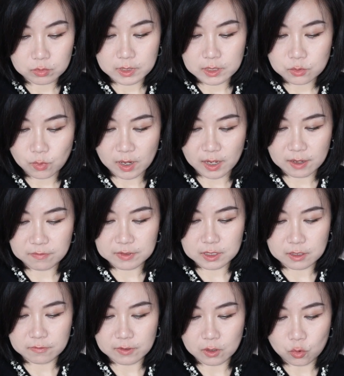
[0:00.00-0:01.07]
This one, I haven't
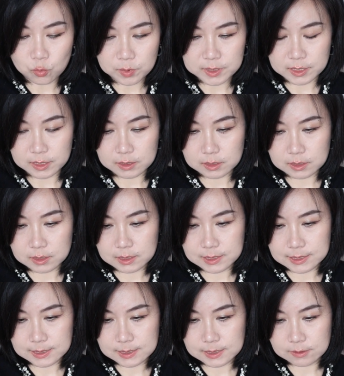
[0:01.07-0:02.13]
even opened it.
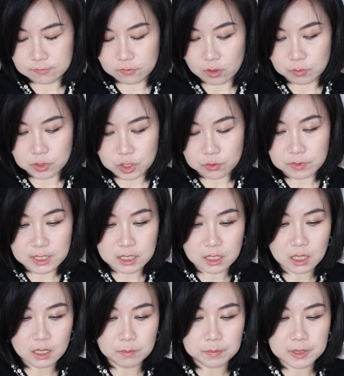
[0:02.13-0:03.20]
It's from Uni
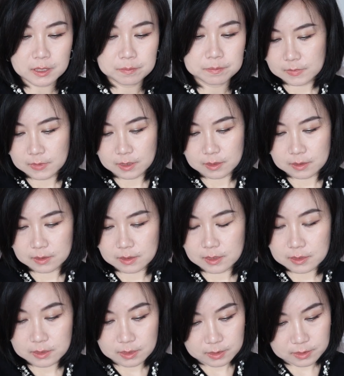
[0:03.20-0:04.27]
Club.
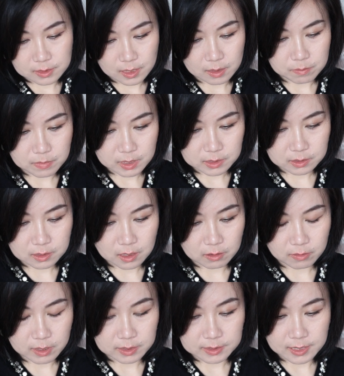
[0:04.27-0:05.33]
This is their
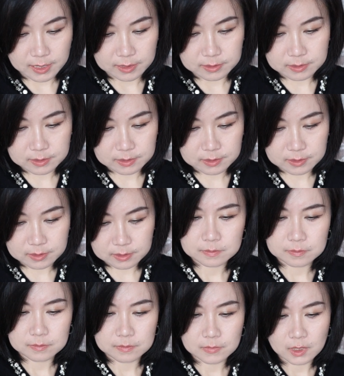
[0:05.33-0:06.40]
mascara, yes.
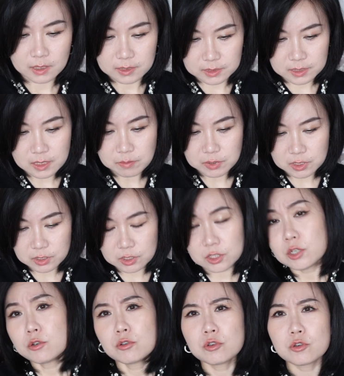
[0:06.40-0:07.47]
It seems
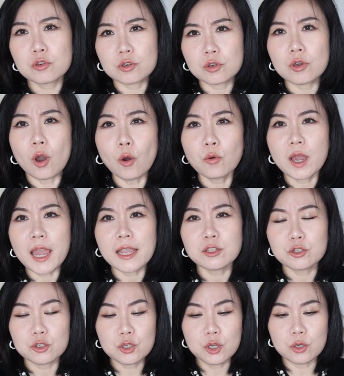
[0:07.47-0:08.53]
still okay
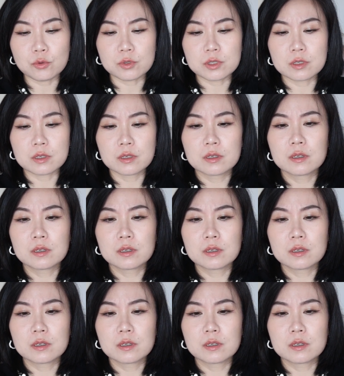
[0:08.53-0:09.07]
to use.